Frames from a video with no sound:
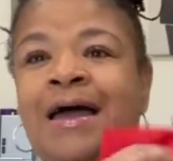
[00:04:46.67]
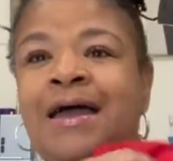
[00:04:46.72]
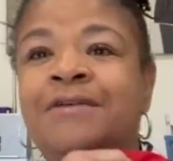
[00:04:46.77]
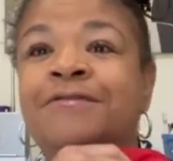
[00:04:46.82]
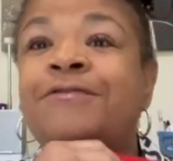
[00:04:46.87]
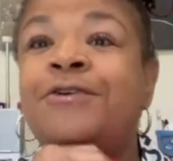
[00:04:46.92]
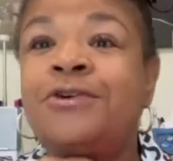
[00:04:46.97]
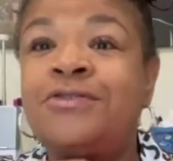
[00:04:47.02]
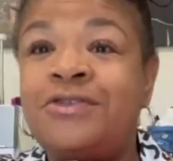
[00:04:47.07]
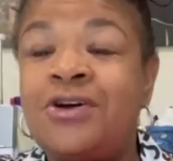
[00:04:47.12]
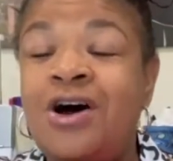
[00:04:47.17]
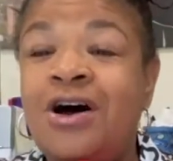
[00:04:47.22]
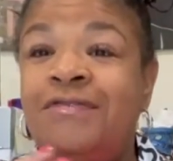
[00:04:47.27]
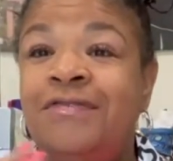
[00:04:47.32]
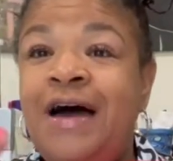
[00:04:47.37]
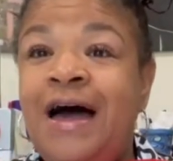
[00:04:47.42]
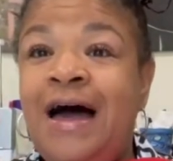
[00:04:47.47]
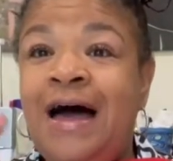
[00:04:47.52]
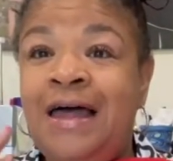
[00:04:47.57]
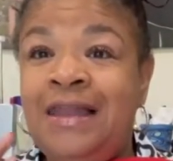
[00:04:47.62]
First off,
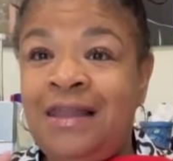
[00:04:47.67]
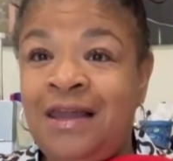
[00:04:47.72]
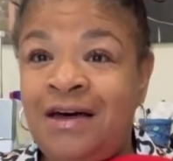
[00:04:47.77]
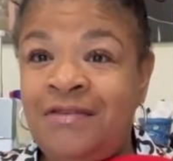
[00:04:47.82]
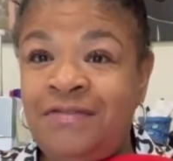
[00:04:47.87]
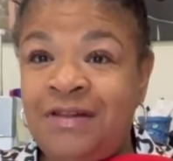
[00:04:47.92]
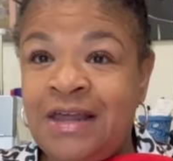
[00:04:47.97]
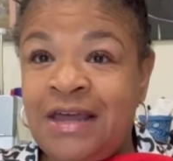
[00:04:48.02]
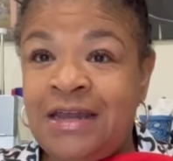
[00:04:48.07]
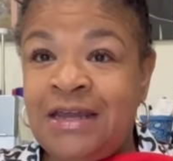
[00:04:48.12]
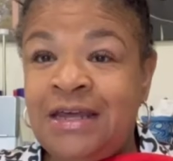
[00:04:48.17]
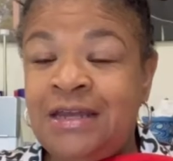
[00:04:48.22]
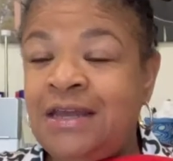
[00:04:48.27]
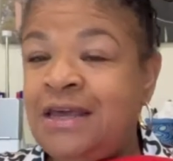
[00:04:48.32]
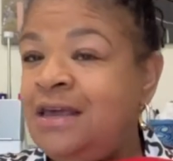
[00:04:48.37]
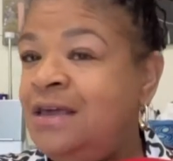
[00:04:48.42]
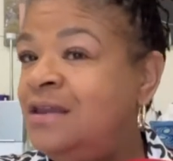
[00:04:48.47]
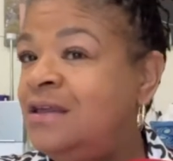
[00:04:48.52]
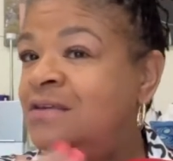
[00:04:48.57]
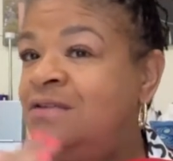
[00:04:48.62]
I love linen.
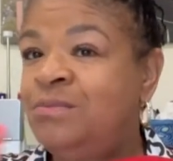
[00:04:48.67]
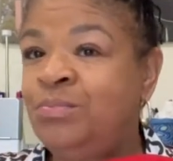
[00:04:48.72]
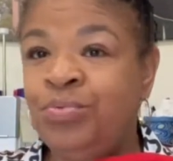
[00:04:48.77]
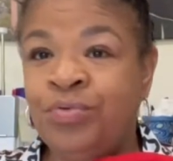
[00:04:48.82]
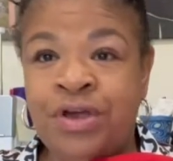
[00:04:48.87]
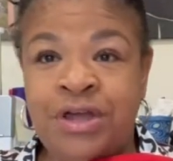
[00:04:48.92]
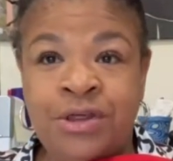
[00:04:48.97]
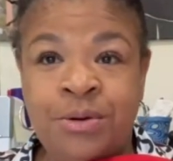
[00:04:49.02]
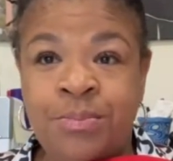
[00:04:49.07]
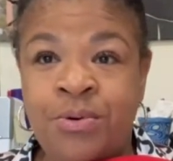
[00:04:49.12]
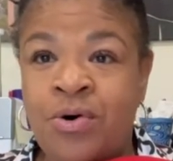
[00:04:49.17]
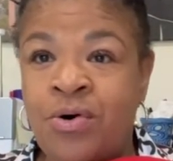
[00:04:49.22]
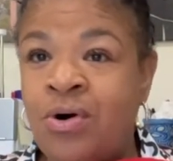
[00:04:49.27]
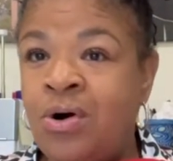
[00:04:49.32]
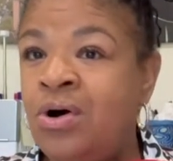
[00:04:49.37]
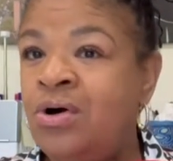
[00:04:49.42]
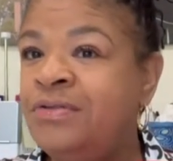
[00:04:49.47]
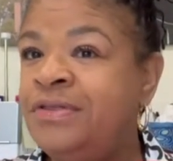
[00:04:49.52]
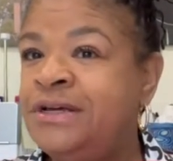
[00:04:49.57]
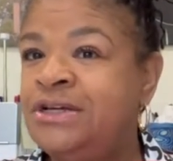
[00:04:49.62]
It is
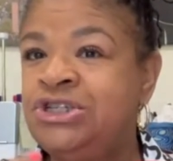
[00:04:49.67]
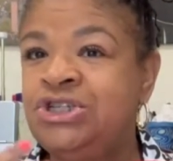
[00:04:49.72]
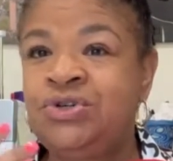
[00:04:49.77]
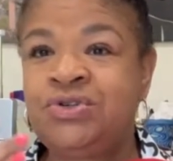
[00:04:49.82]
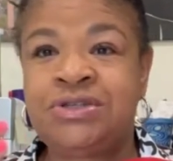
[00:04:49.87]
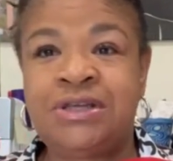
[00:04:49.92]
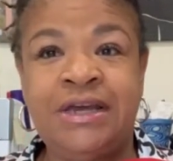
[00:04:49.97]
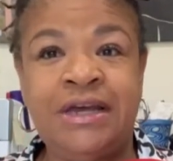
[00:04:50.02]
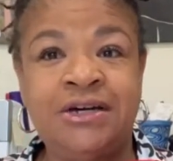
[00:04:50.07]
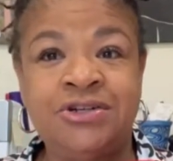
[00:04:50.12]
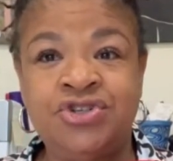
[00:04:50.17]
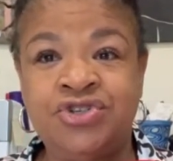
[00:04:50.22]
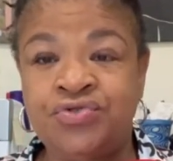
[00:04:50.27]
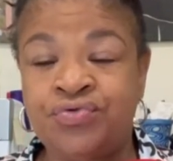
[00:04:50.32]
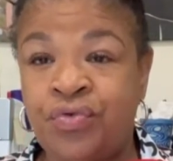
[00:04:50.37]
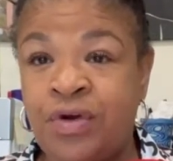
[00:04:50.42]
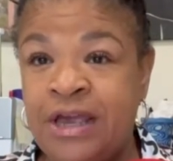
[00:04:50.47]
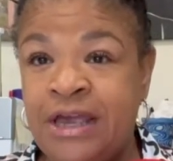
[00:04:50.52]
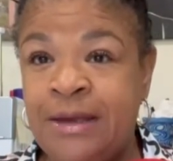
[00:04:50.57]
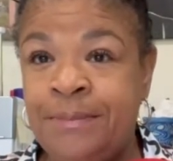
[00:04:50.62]
breathable. There's usually a
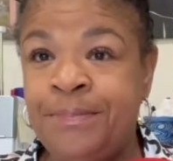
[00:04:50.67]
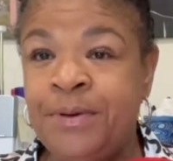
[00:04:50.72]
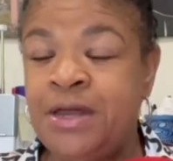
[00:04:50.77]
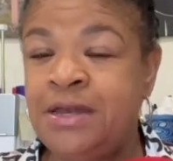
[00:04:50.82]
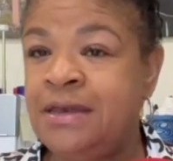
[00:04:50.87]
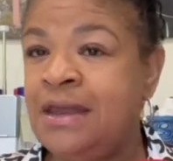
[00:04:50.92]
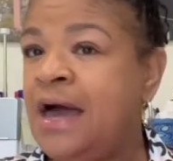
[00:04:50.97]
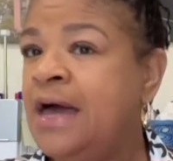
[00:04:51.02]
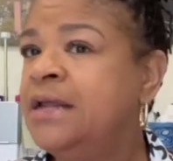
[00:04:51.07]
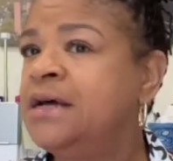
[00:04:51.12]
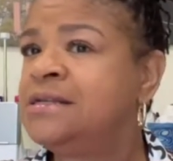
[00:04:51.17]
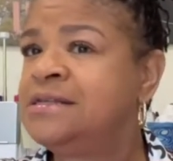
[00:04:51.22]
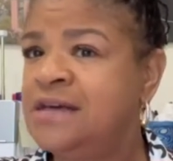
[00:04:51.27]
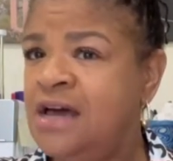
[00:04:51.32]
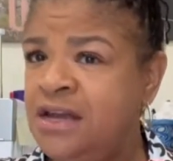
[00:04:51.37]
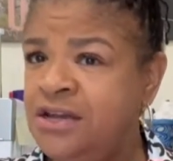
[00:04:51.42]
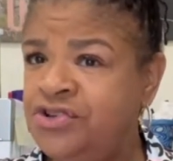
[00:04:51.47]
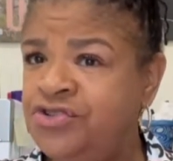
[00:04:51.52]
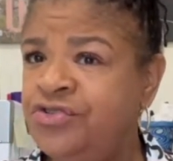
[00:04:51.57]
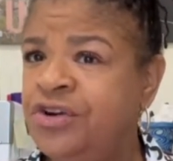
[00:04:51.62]
drape, not a
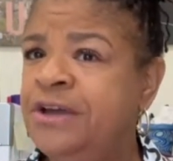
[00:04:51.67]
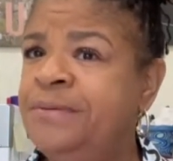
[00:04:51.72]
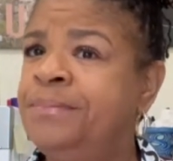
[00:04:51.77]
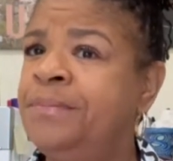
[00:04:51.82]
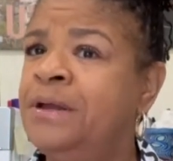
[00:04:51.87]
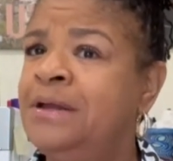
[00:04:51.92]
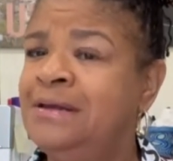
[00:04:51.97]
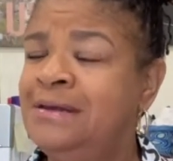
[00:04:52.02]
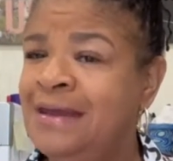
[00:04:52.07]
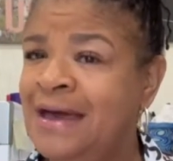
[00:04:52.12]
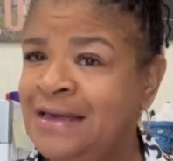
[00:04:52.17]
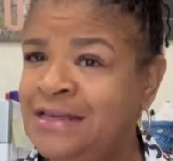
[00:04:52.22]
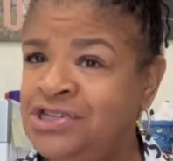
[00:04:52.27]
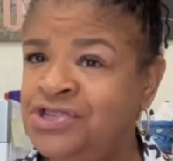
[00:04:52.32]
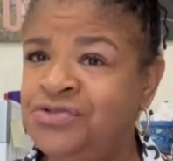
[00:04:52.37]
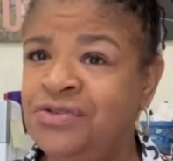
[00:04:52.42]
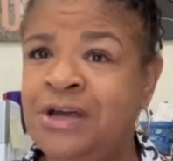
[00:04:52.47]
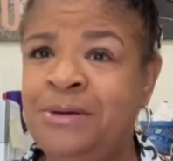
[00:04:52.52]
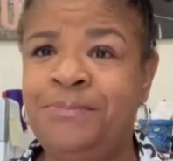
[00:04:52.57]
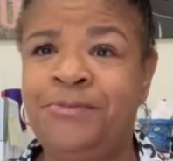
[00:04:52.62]
ton of drape, but a nice
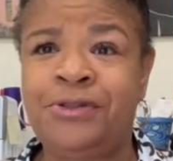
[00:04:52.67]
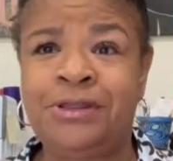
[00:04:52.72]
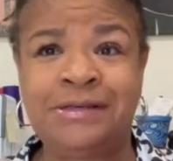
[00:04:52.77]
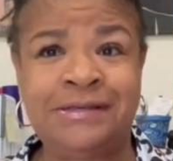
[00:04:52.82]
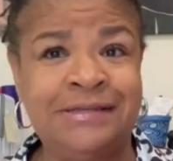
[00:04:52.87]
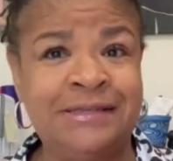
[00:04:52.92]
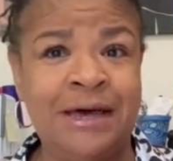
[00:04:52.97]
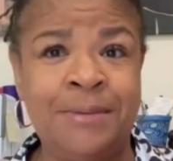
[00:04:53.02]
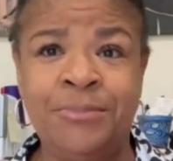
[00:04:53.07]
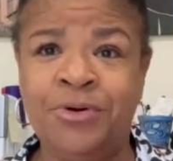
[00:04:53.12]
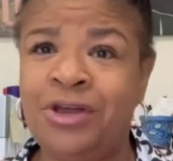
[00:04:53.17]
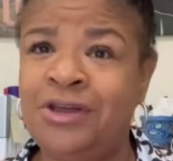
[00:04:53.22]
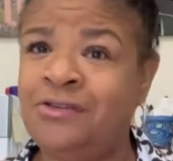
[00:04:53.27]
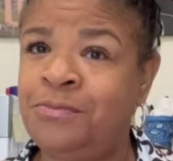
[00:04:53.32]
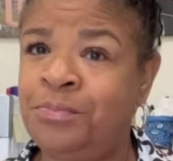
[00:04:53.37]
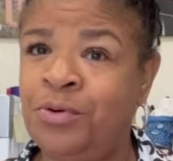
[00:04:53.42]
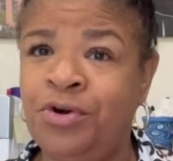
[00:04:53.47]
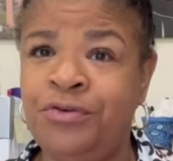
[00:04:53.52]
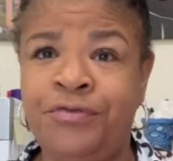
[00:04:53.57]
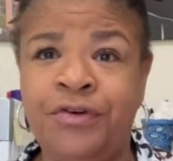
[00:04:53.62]
drape for the summer. It's
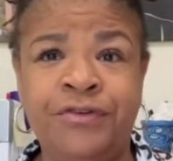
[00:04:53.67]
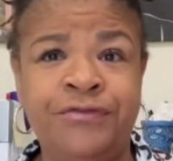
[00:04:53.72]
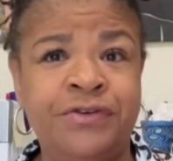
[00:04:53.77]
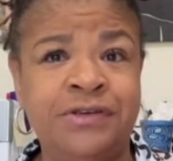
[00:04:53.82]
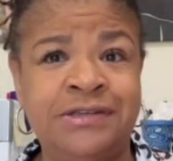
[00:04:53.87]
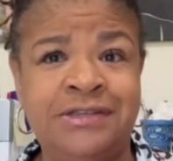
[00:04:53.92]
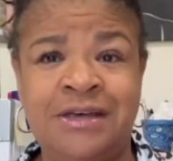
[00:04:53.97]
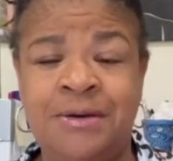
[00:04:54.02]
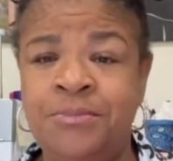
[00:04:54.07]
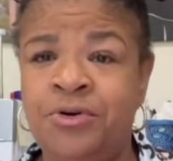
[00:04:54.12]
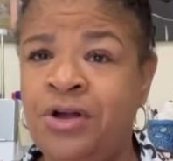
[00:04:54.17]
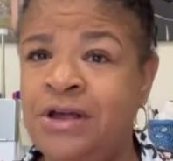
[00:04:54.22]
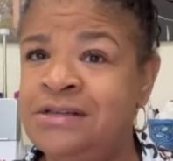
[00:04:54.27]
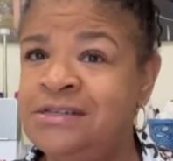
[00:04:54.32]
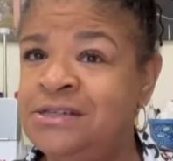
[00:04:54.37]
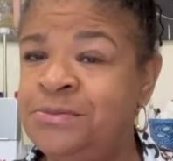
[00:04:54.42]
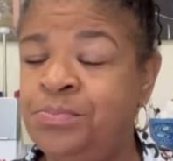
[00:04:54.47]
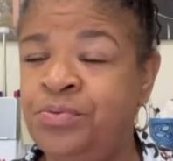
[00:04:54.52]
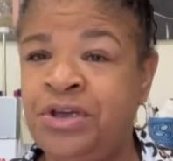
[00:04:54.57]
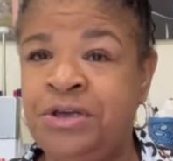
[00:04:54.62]
perfect for summer and
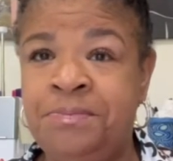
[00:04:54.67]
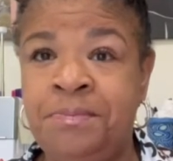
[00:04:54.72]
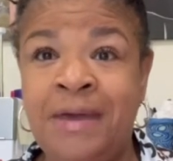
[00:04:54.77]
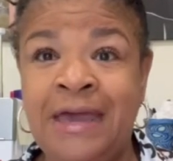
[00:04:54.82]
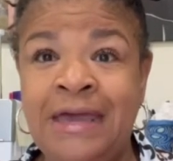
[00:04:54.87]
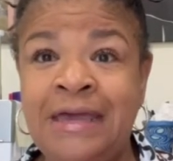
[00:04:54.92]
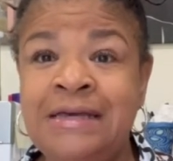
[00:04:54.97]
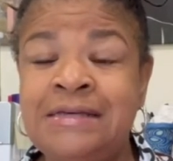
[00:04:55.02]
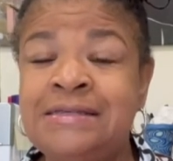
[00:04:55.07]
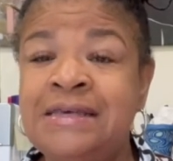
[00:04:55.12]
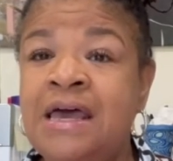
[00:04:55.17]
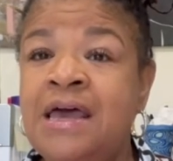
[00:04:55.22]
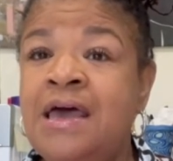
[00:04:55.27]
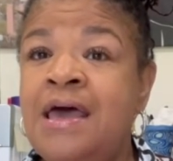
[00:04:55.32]
spring makes.